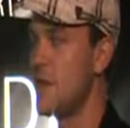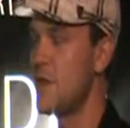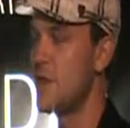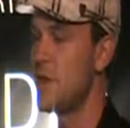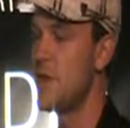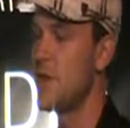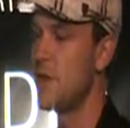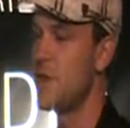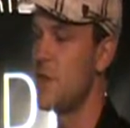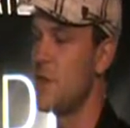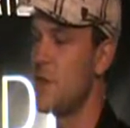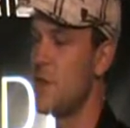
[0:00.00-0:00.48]

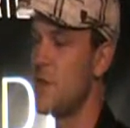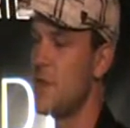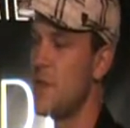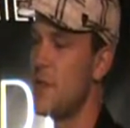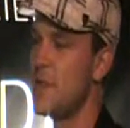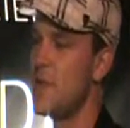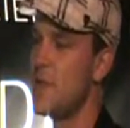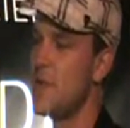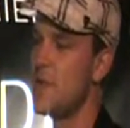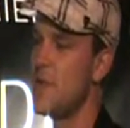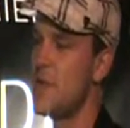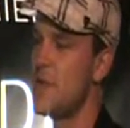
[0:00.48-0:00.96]
So you get to
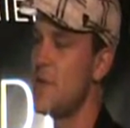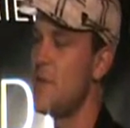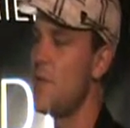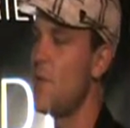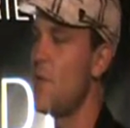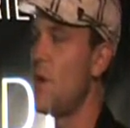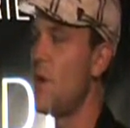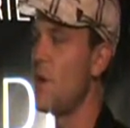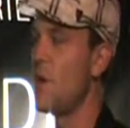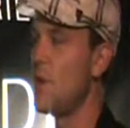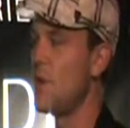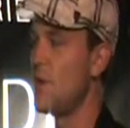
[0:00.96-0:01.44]
really see
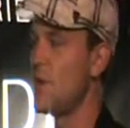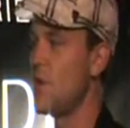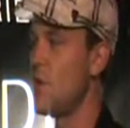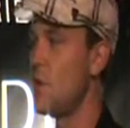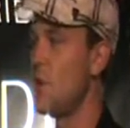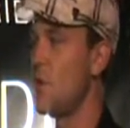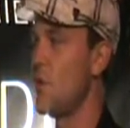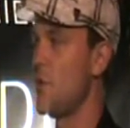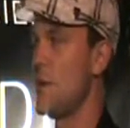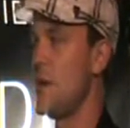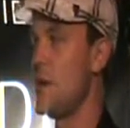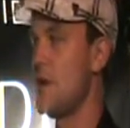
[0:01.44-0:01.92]
what this
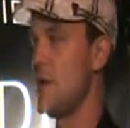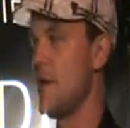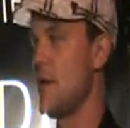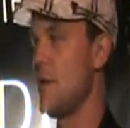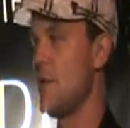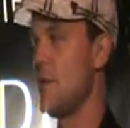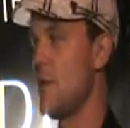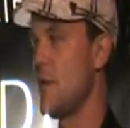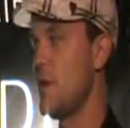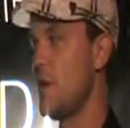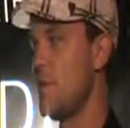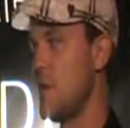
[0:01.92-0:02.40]
whole green
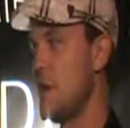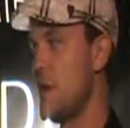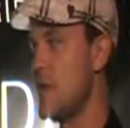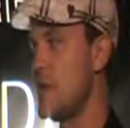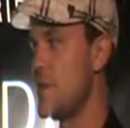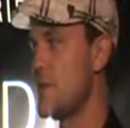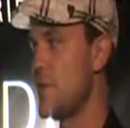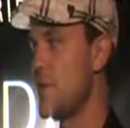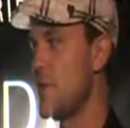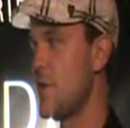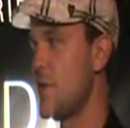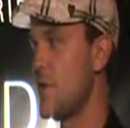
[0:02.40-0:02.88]
thing really
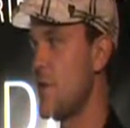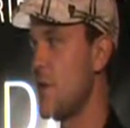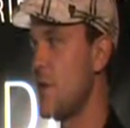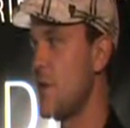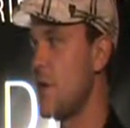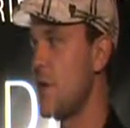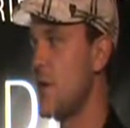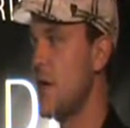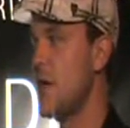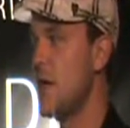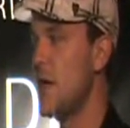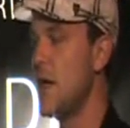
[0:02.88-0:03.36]
means for
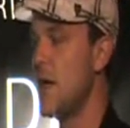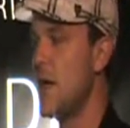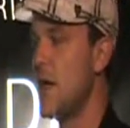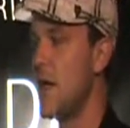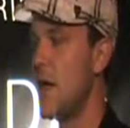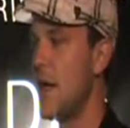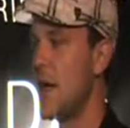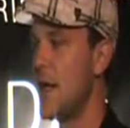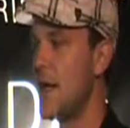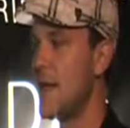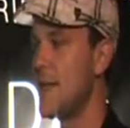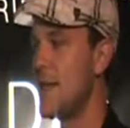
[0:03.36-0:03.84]
you
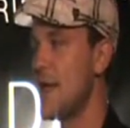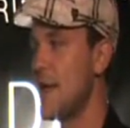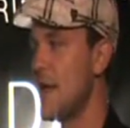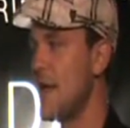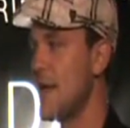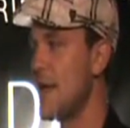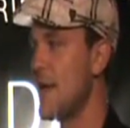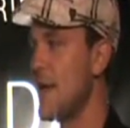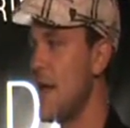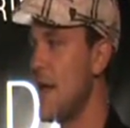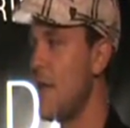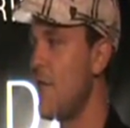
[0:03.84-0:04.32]
on a
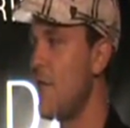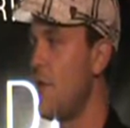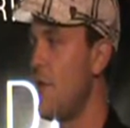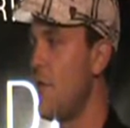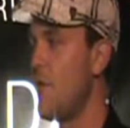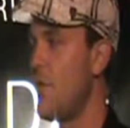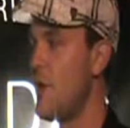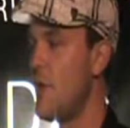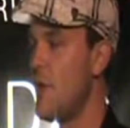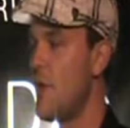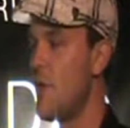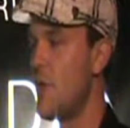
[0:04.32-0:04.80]
daily
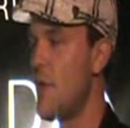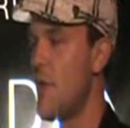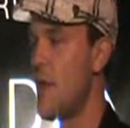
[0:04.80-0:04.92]
level,